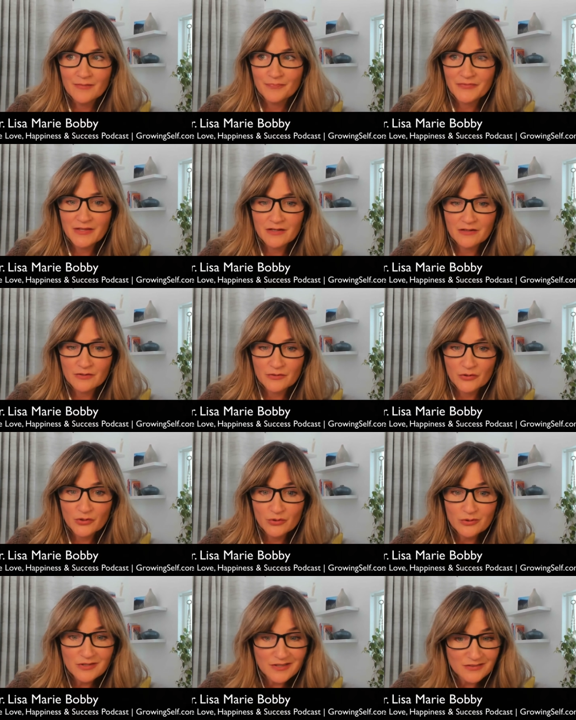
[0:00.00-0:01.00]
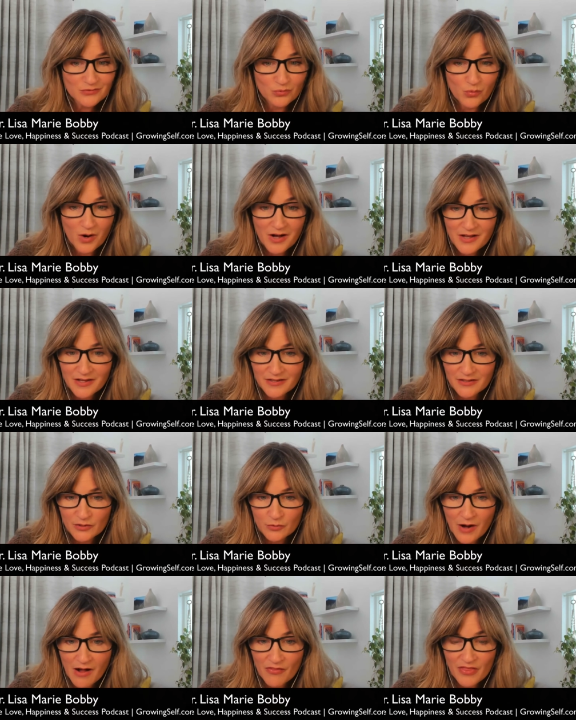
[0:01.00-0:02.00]
you know, who does what
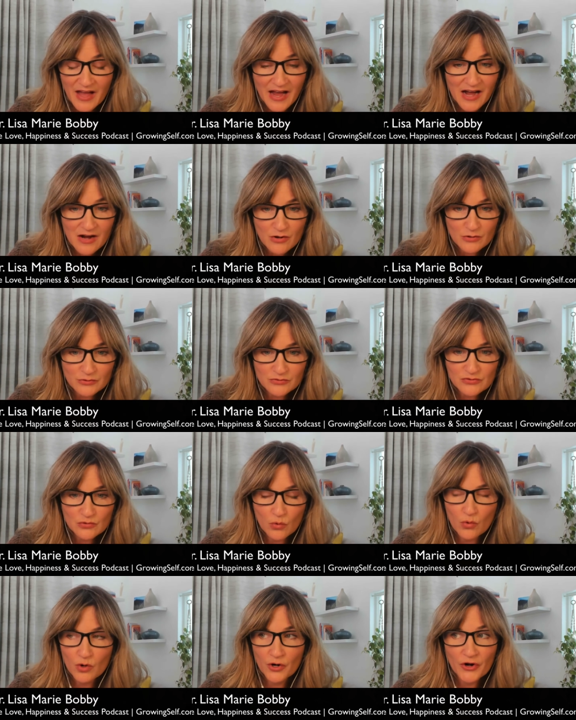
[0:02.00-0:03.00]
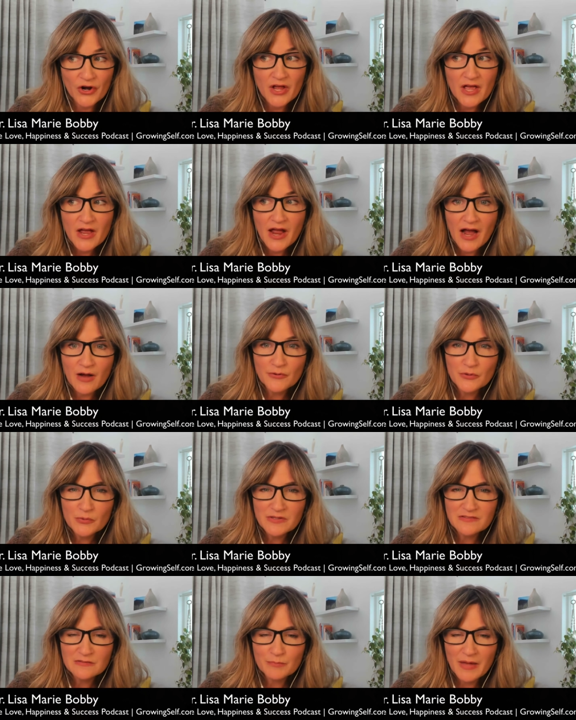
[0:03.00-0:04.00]
around the house, or how do
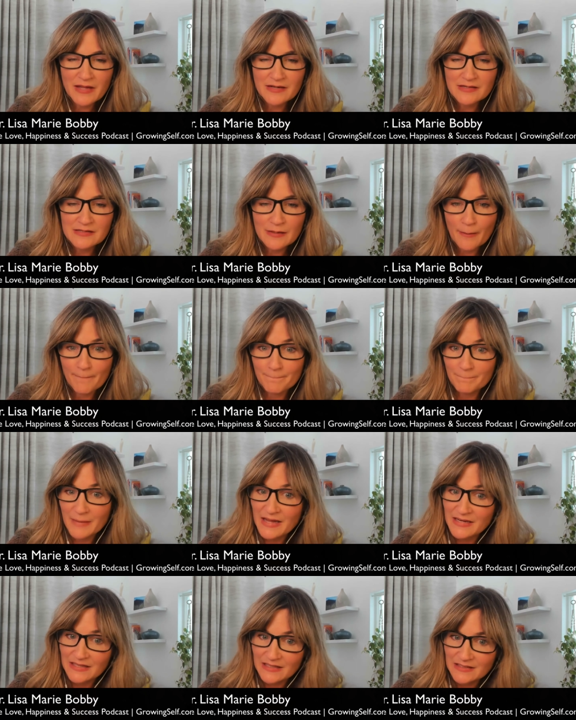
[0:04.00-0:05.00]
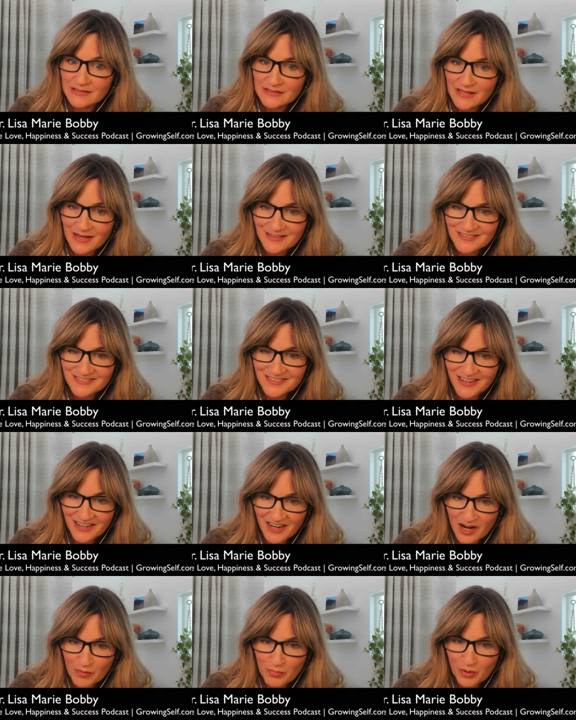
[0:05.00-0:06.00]
we spend money as a
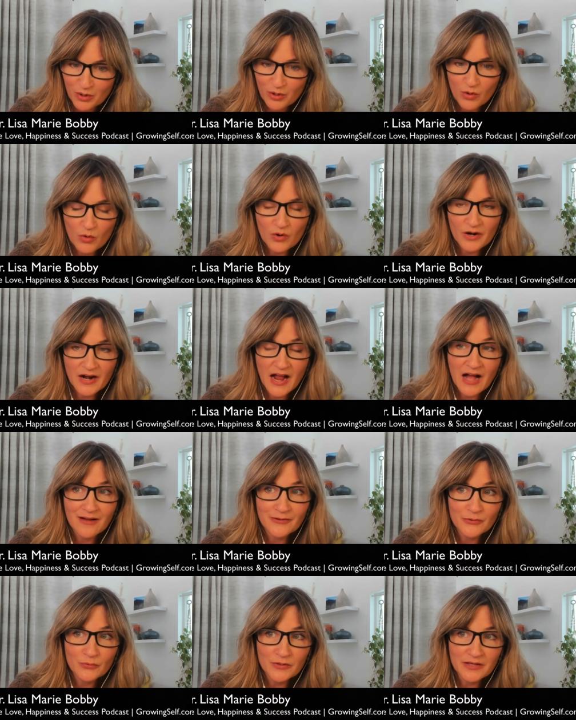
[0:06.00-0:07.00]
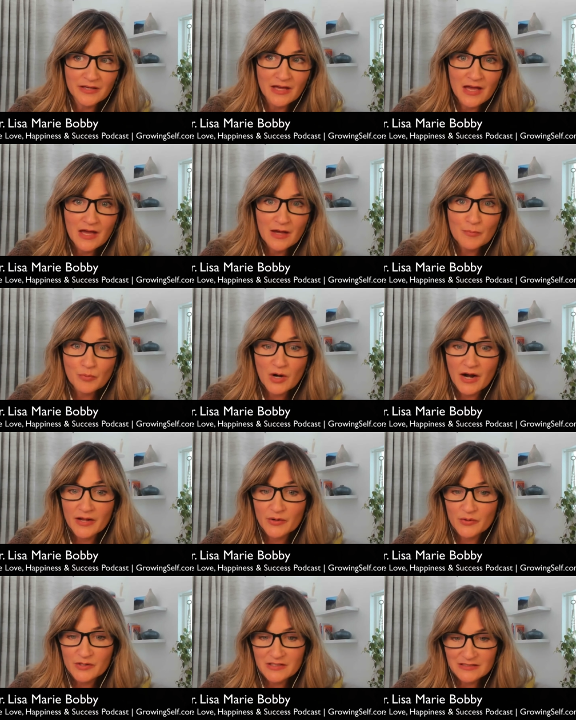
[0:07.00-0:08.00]
couple, or how do we
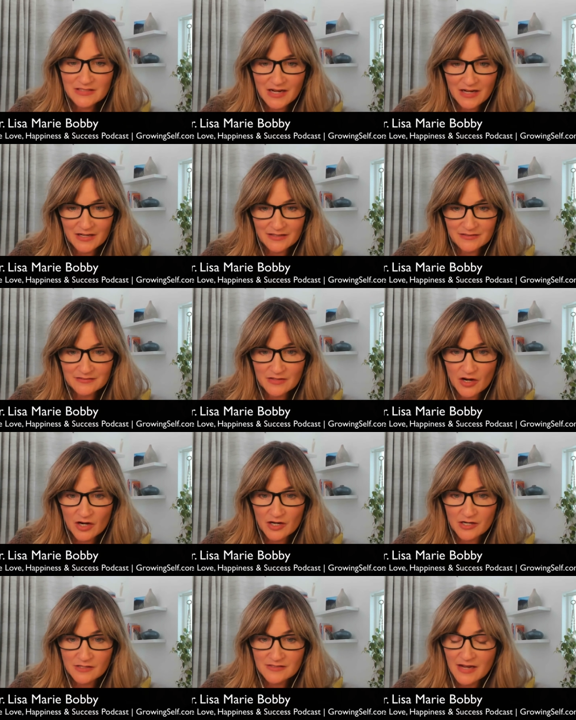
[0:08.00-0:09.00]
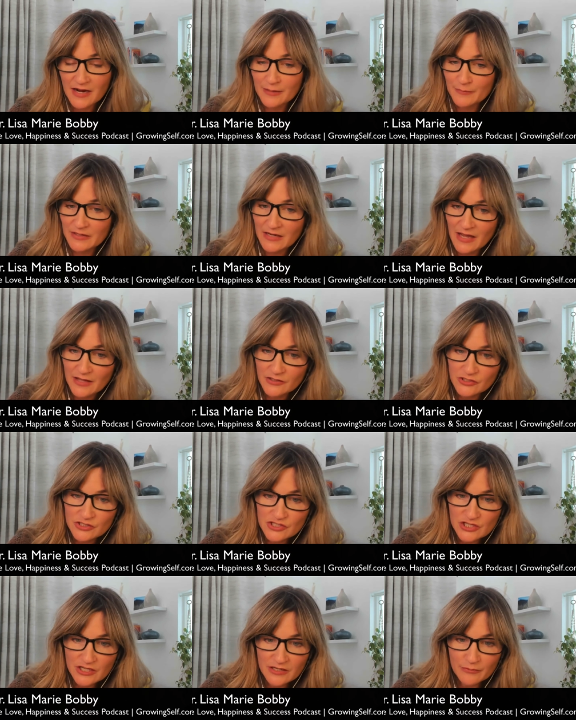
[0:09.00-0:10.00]
prioritize our time and
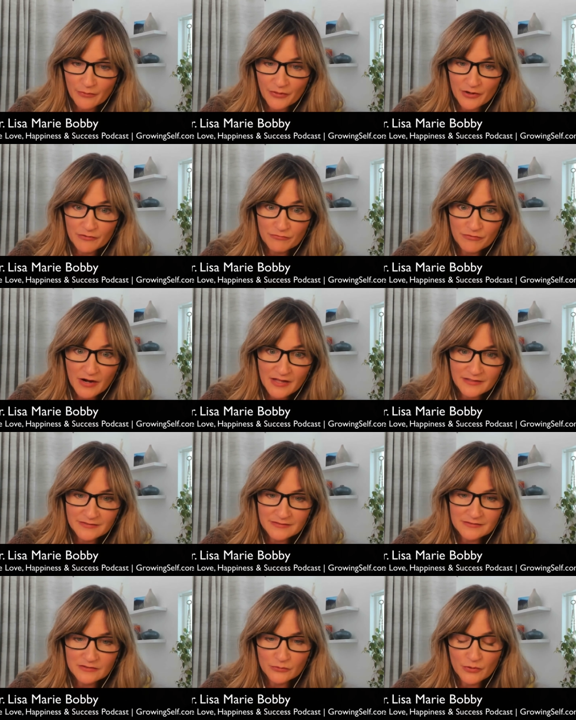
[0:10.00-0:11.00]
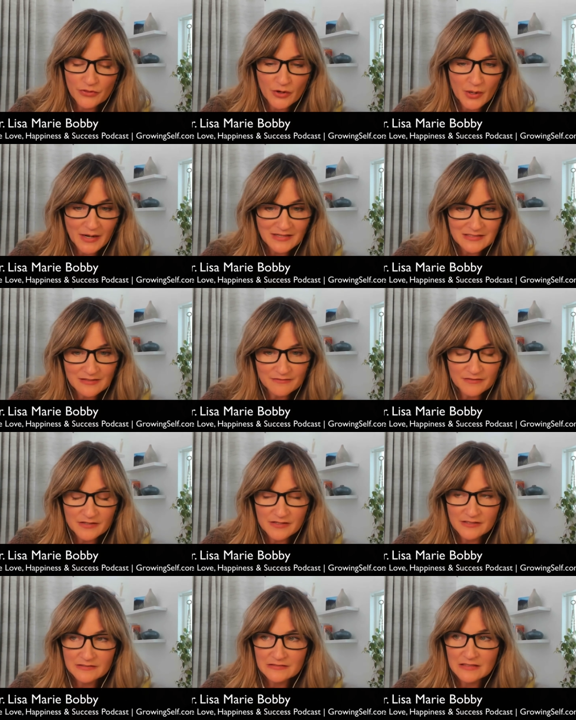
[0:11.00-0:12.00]
energy with our friends or with our
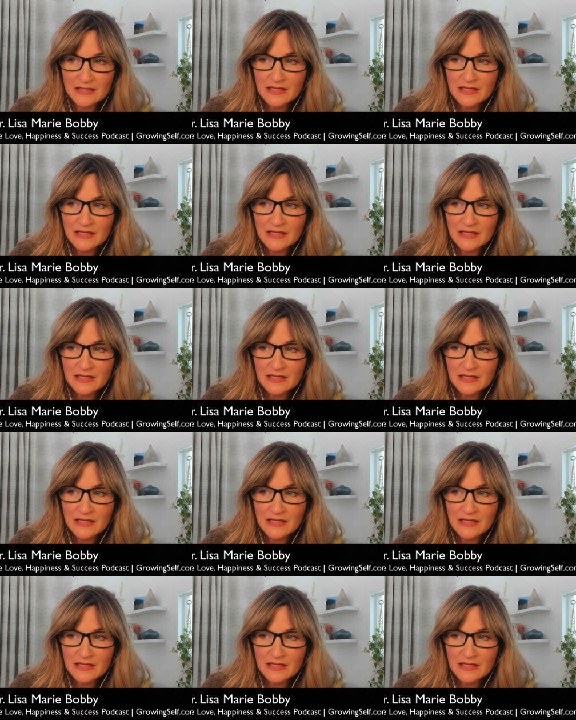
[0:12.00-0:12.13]
activities?